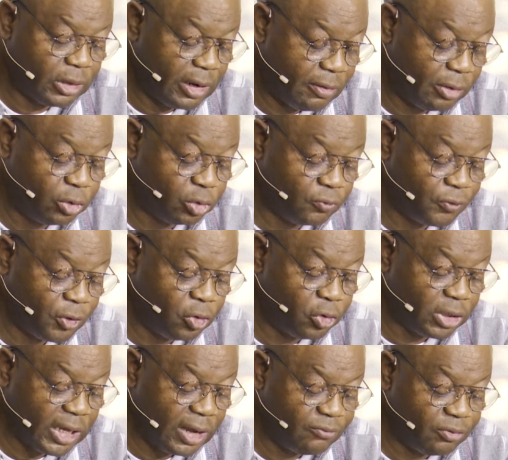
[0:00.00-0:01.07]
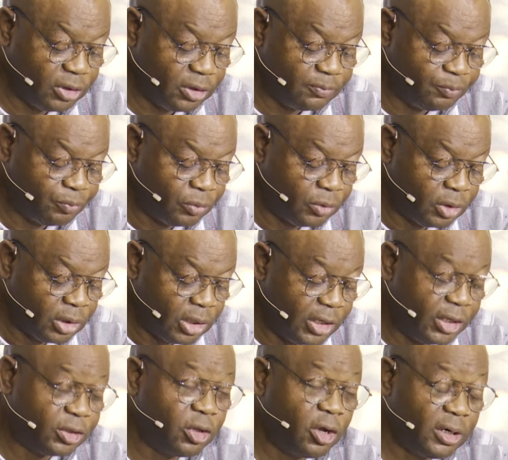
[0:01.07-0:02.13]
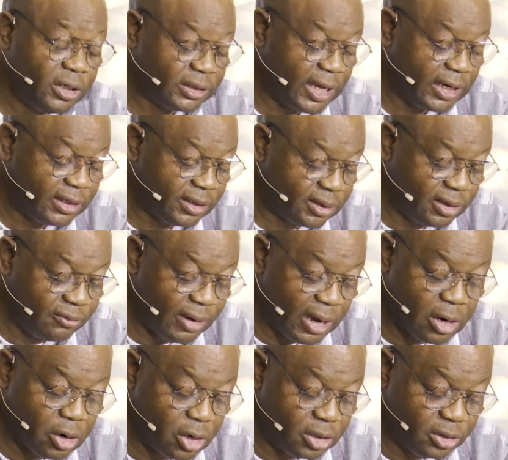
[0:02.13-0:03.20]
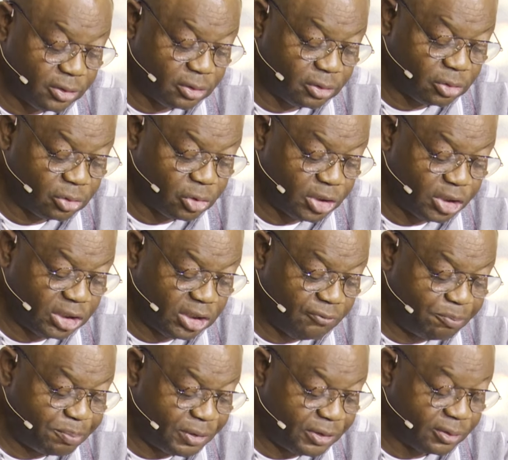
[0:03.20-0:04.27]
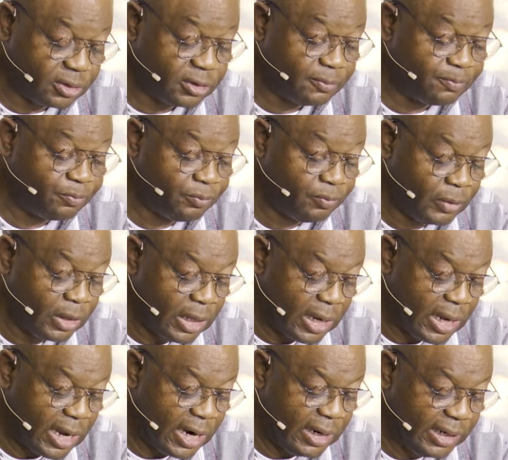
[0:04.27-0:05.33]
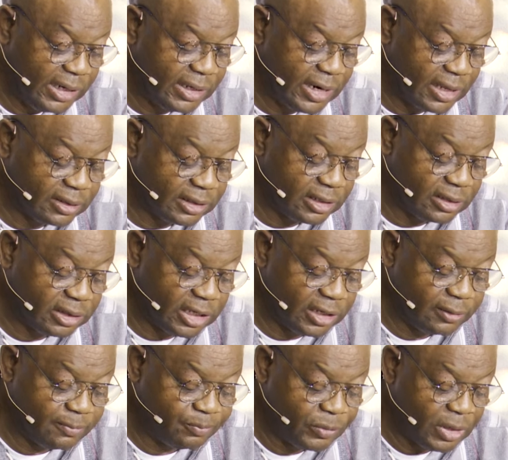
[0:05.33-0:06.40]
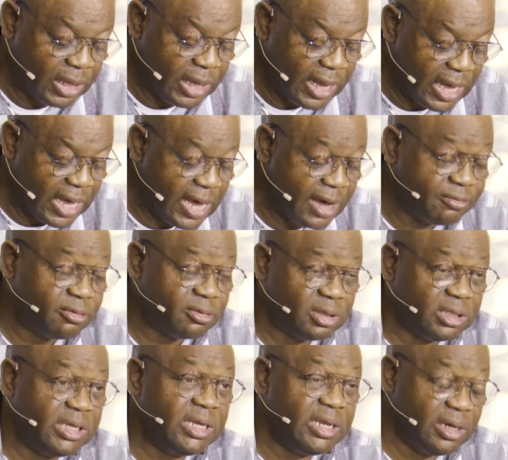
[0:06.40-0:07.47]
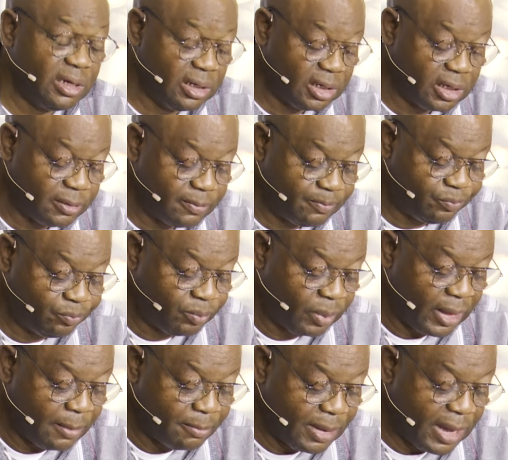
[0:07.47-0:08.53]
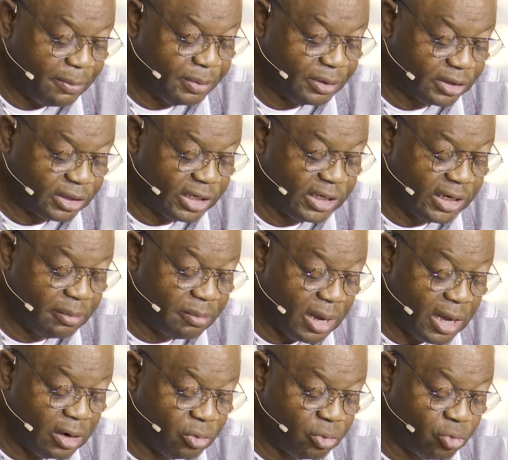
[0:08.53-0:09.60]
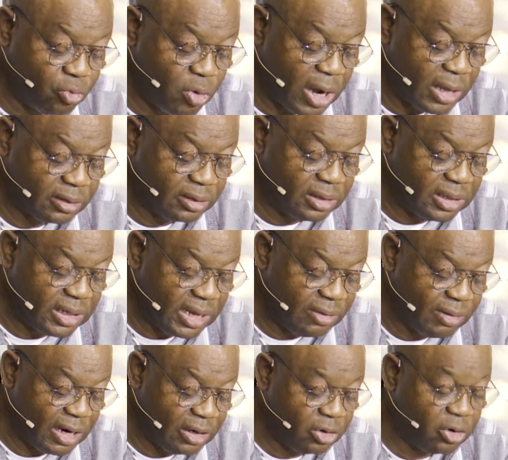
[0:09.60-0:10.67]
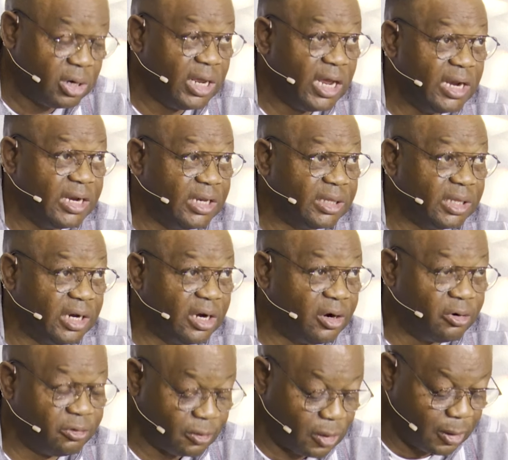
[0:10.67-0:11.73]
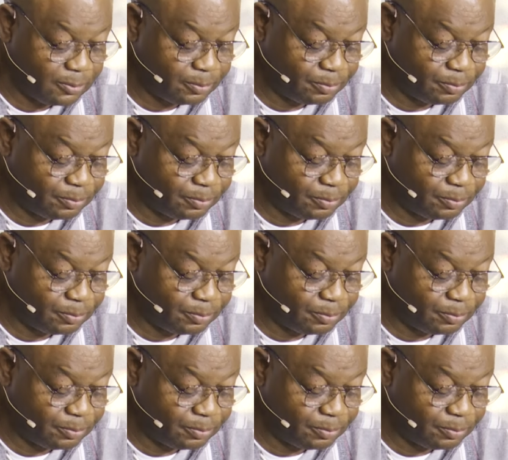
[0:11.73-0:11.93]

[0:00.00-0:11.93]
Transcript: I want you to follow carefully. He returned the 30 silver coins to the chief priest and leaders and said, I have sinned by betraying a man who has never done anything wrong.